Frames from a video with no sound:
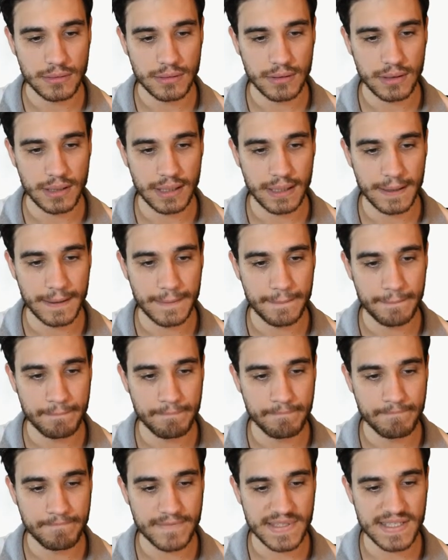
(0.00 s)

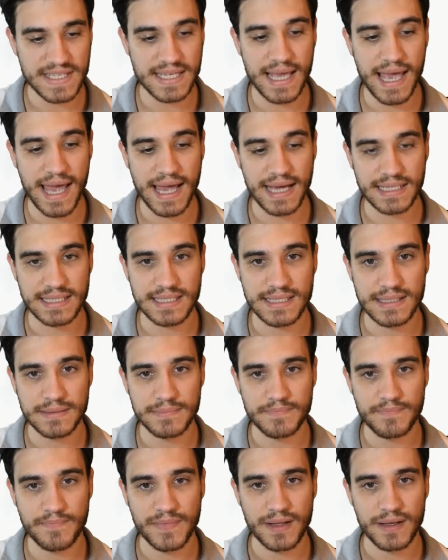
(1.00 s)
GX.
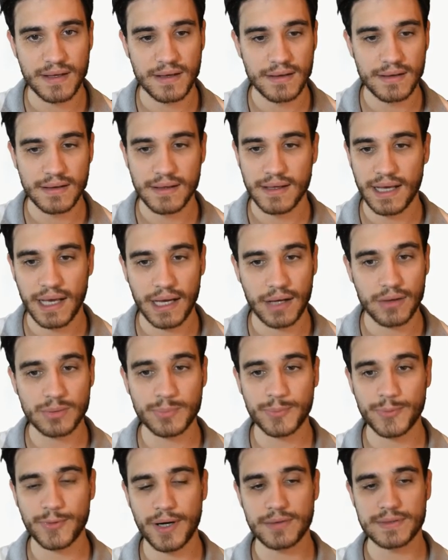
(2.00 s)
I cannot
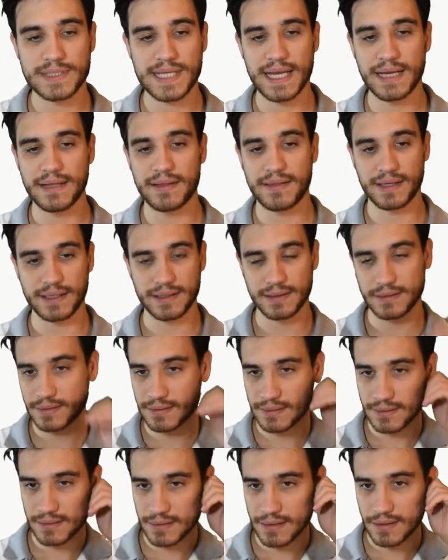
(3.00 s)
pronounce anything.
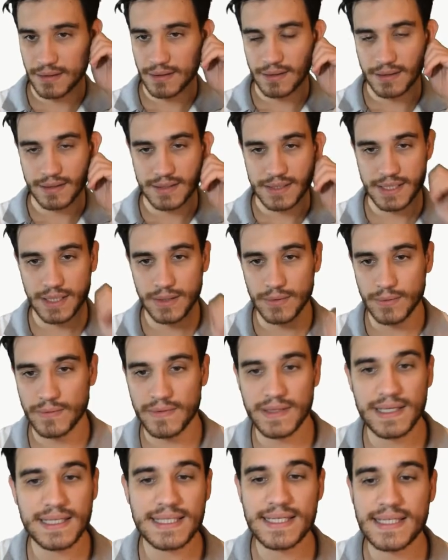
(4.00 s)
So
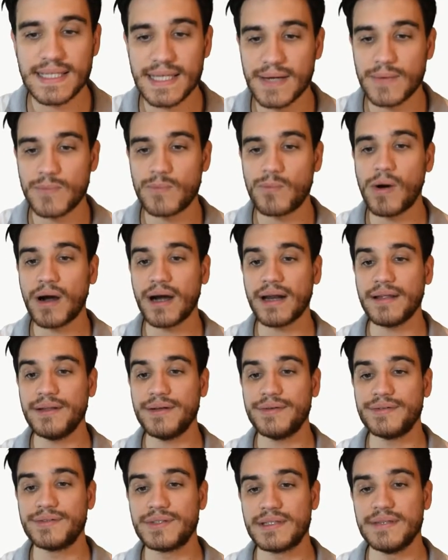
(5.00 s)
this is a
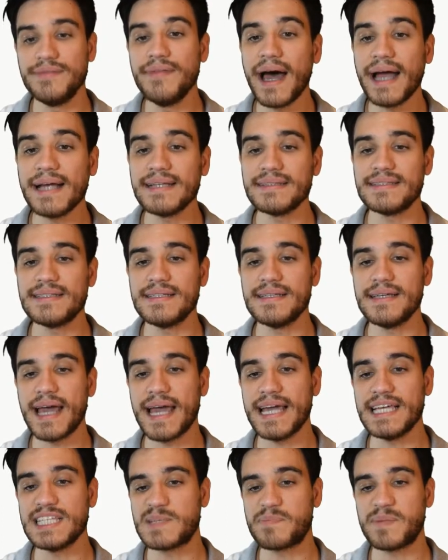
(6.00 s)
190
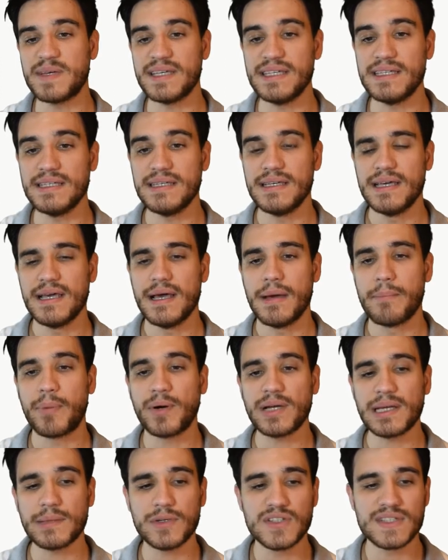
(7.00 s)
HP
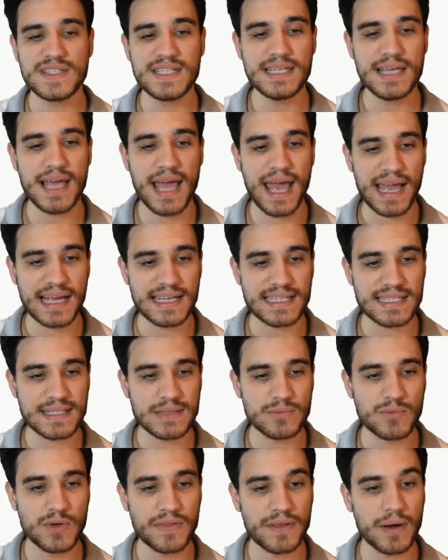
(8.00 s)
Pokemon
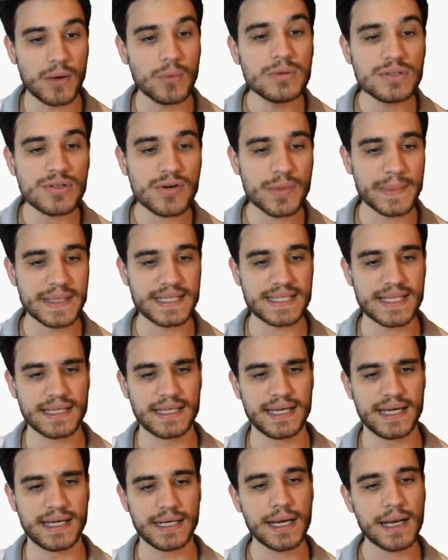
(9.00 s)
GX with Ultra Beast
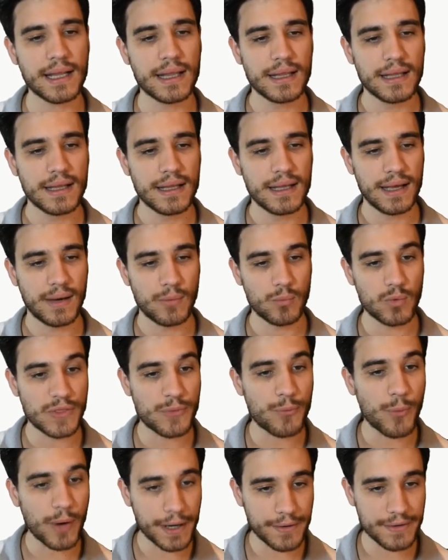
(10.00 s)
again,
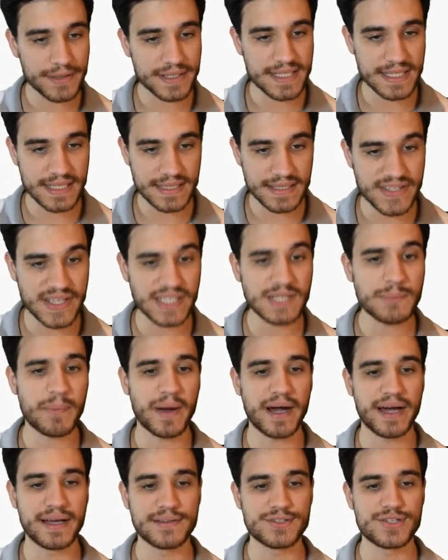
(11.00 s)
with 1 energy, Jet
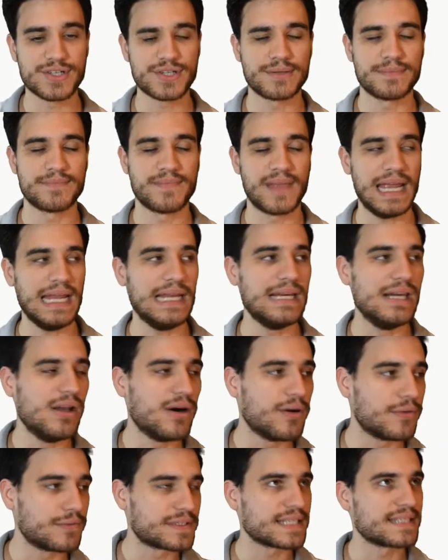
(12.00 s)
Punch. I
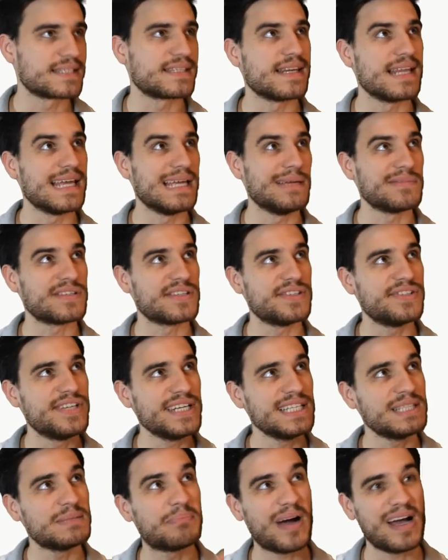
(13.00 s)
love such names,
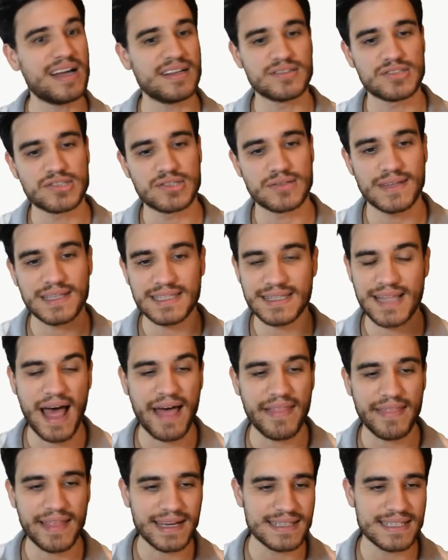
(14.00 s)
Jet Punch.
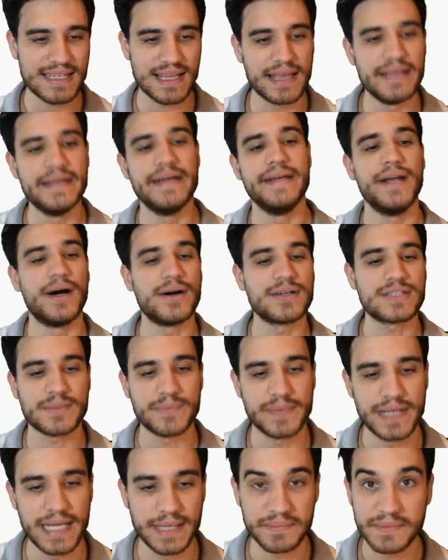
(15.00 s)
That is an
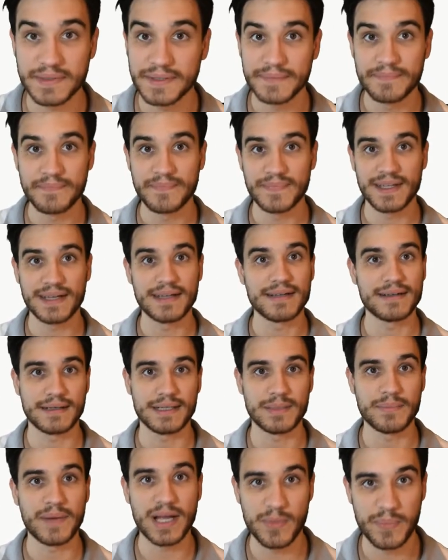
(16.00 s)
awesome name,
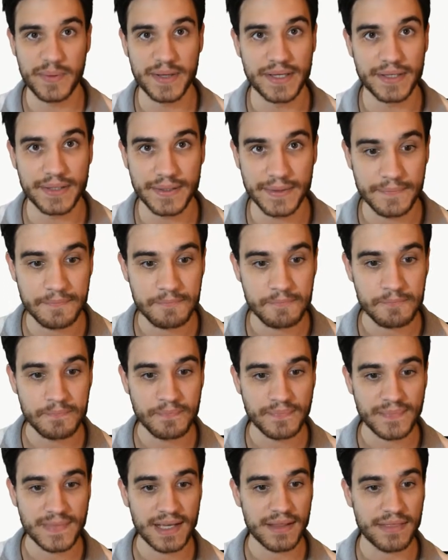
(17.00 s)
in my opinion.
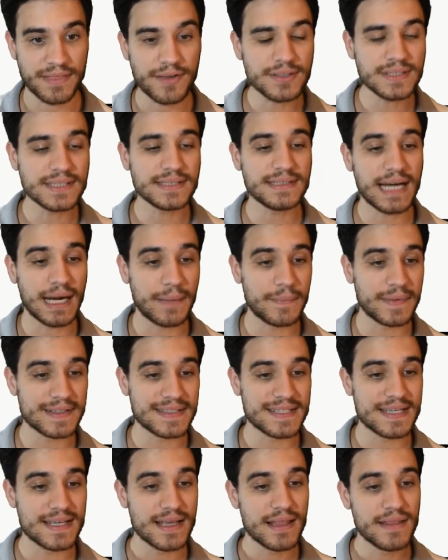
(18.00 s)
30
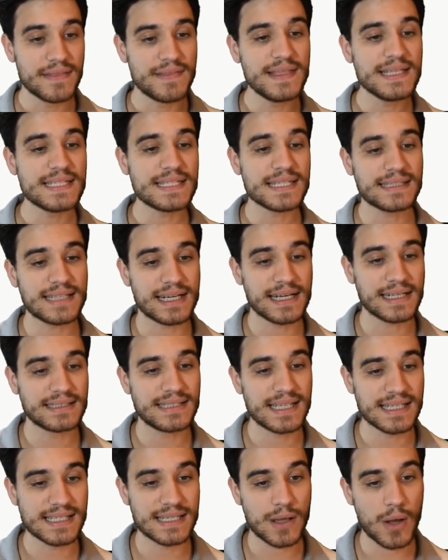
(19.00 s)
damage. This attack
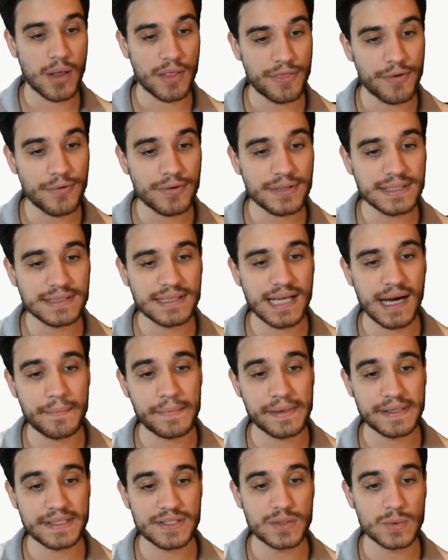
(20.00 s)
does 30
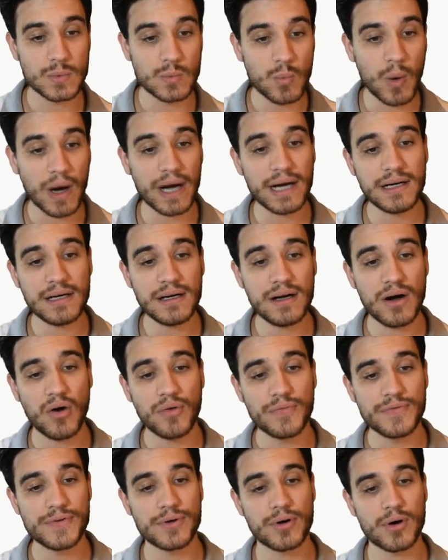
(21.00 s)
damage to one
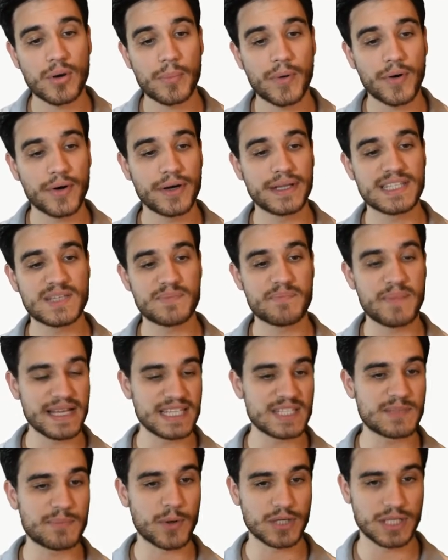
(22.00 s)
of your opponent's
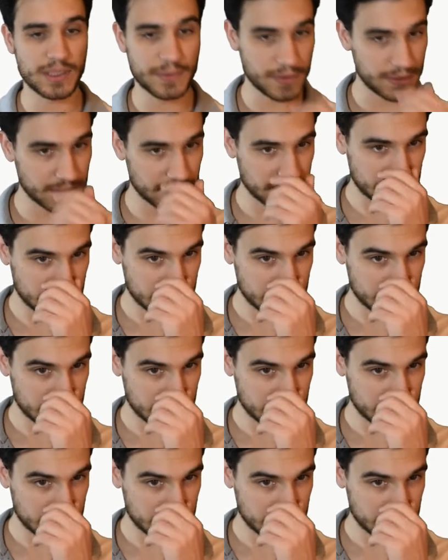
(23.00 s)
bench Pokemon.